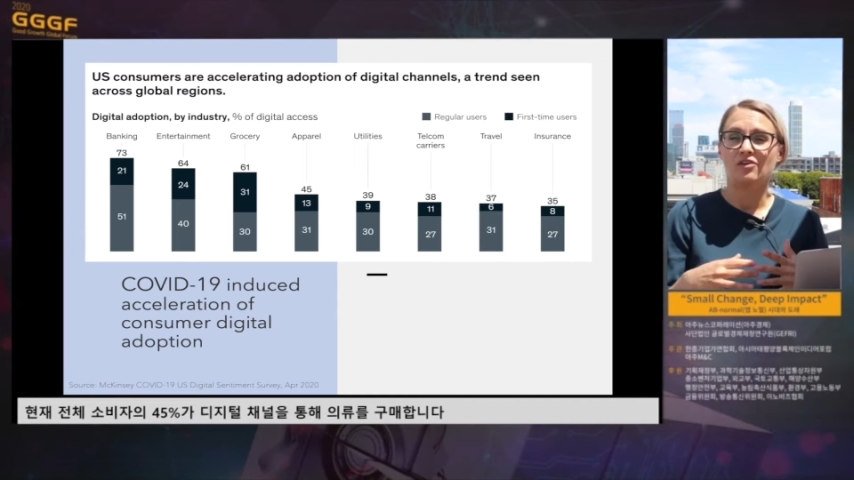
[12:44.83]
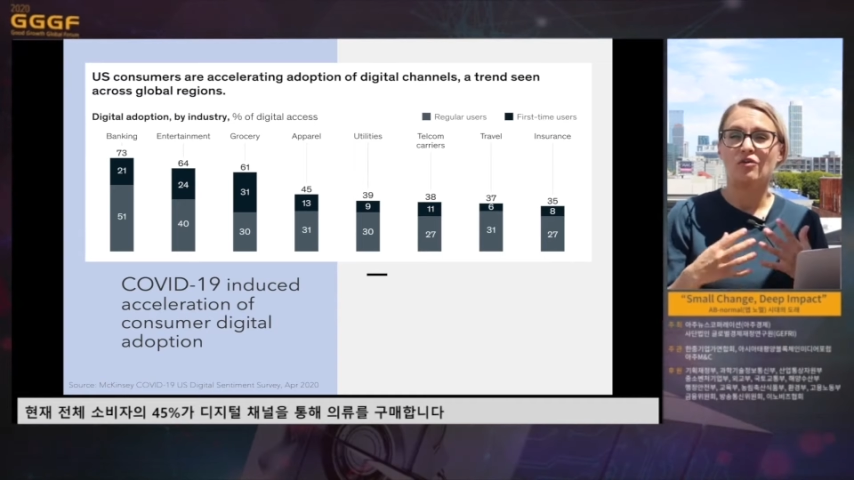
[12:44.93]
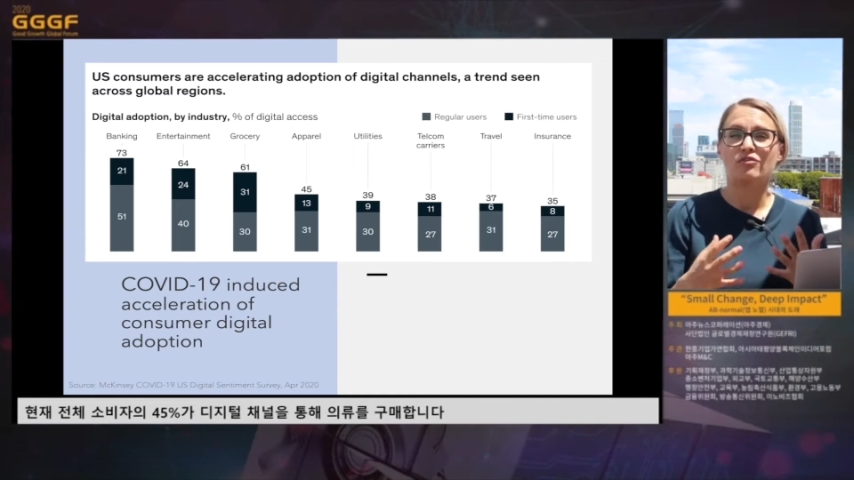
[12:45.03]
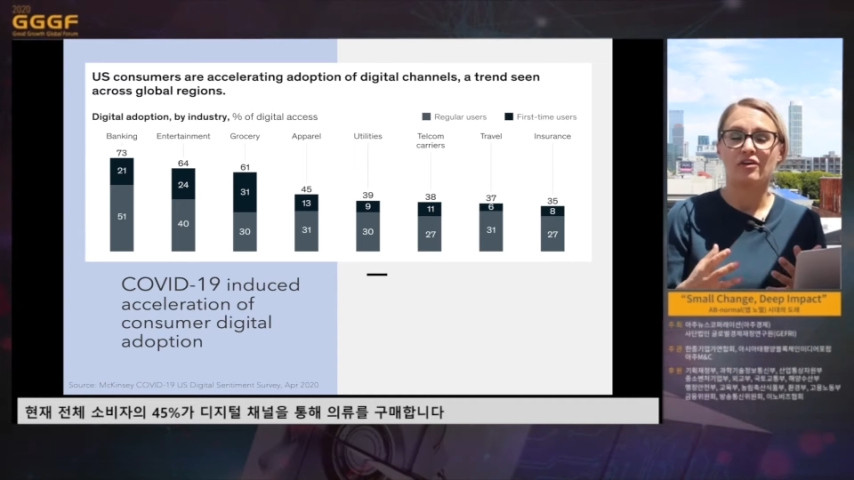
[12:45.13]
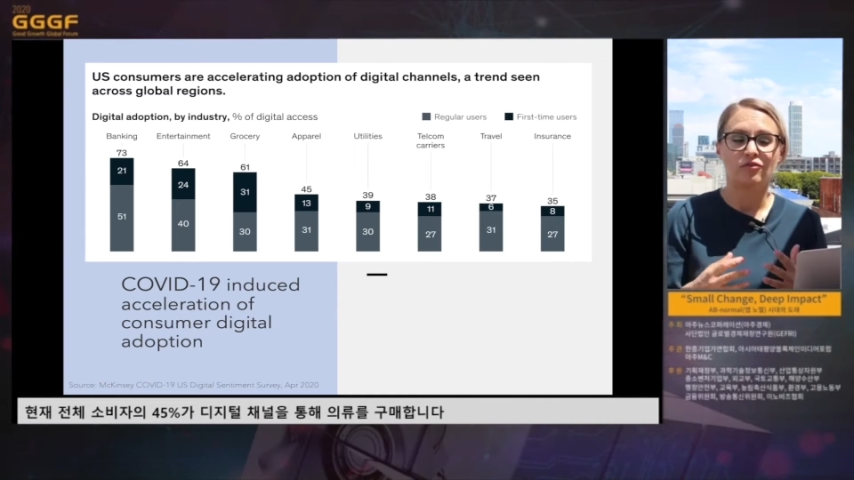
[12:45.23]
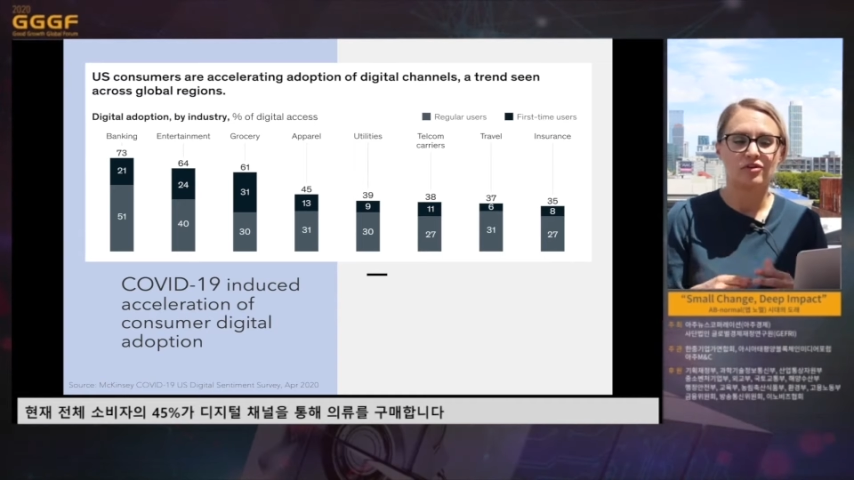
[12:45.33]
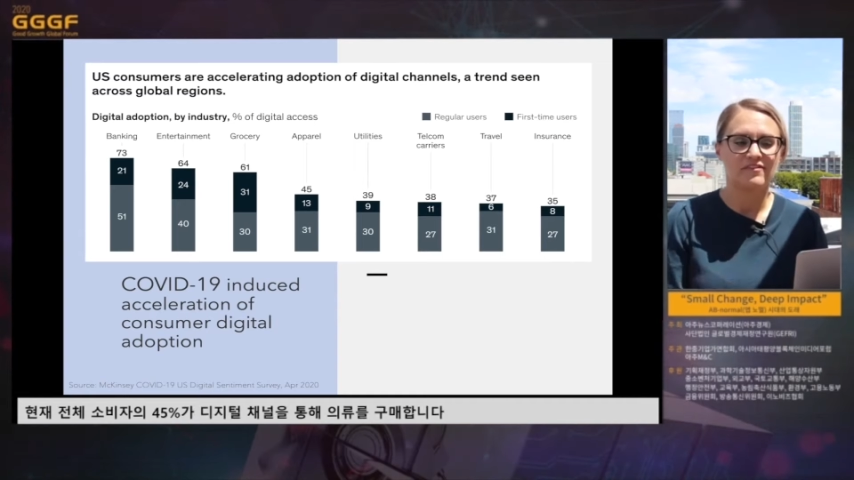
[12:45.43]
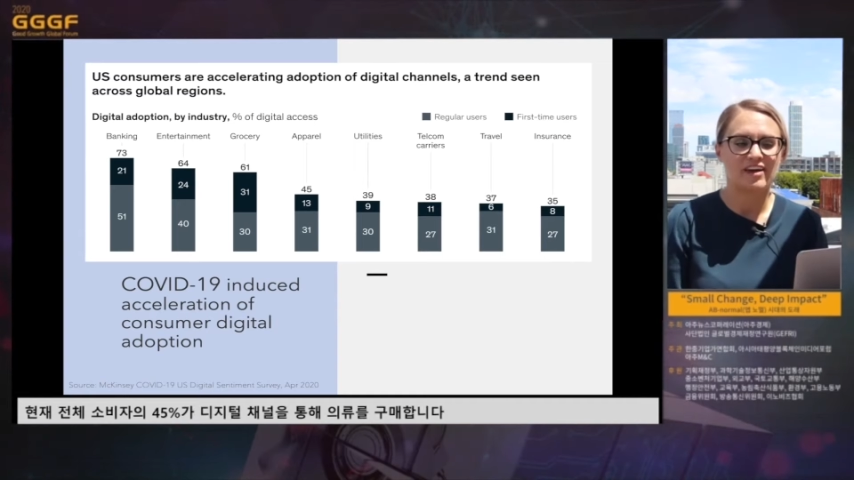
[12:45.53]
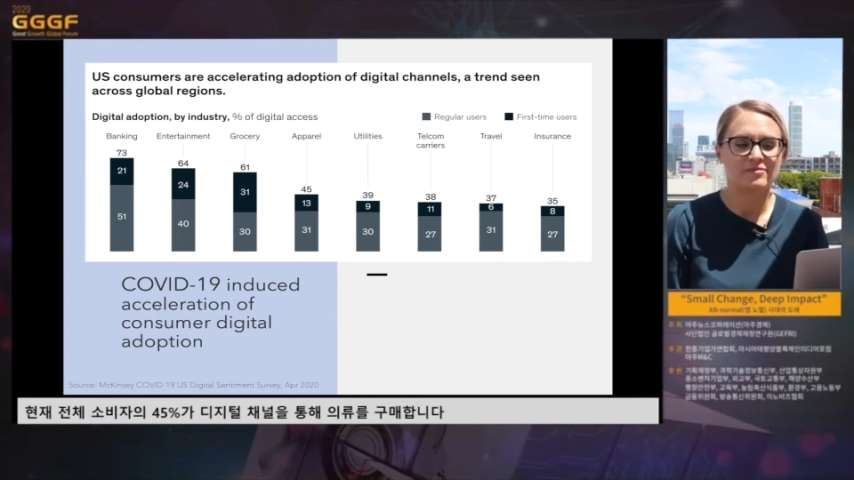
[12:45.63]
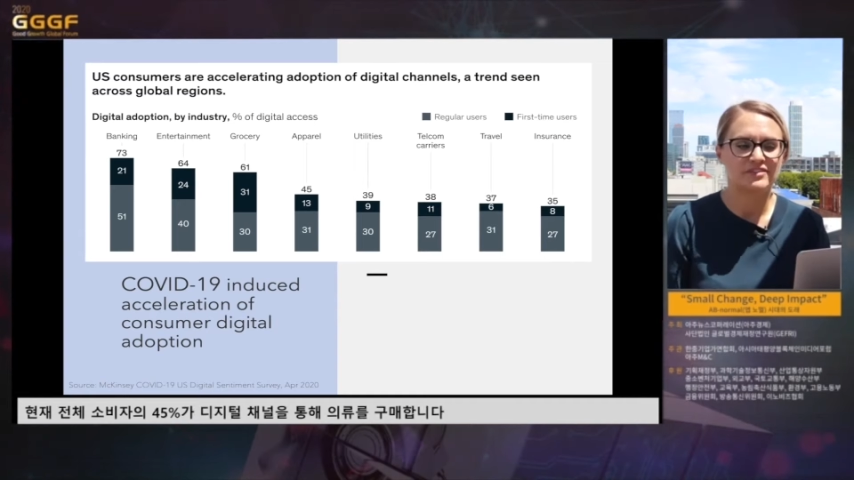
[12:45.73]
overall
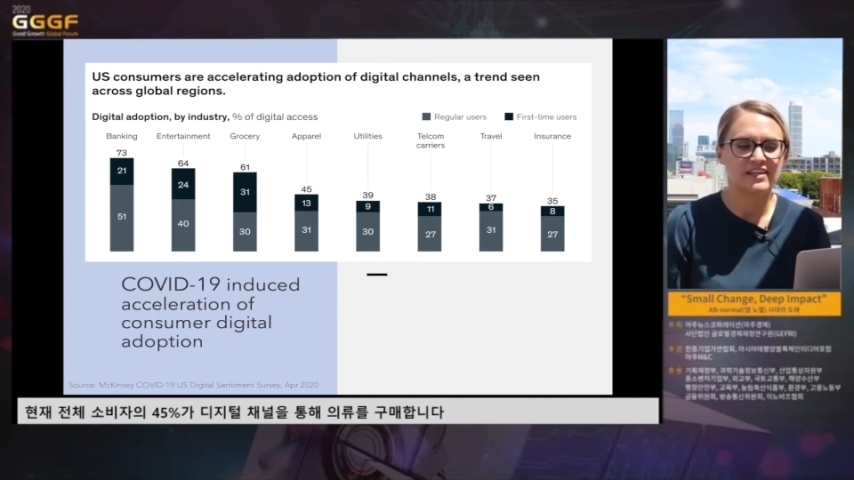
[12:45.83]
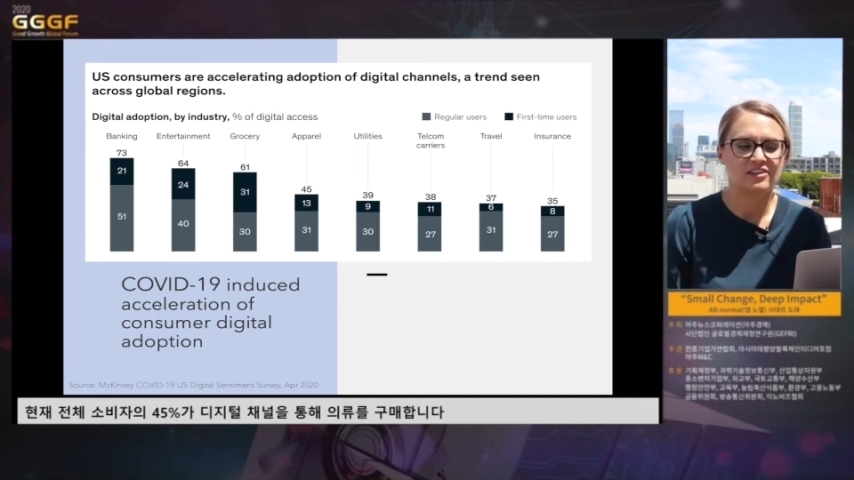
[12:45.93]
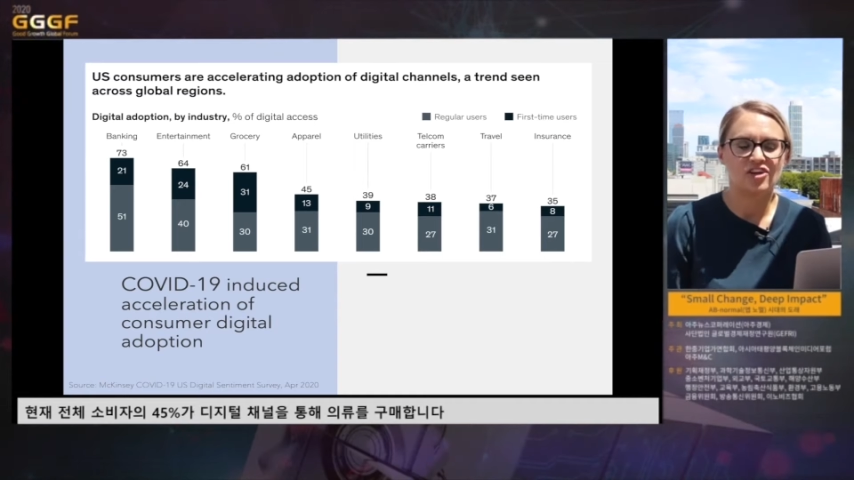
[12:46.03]
45%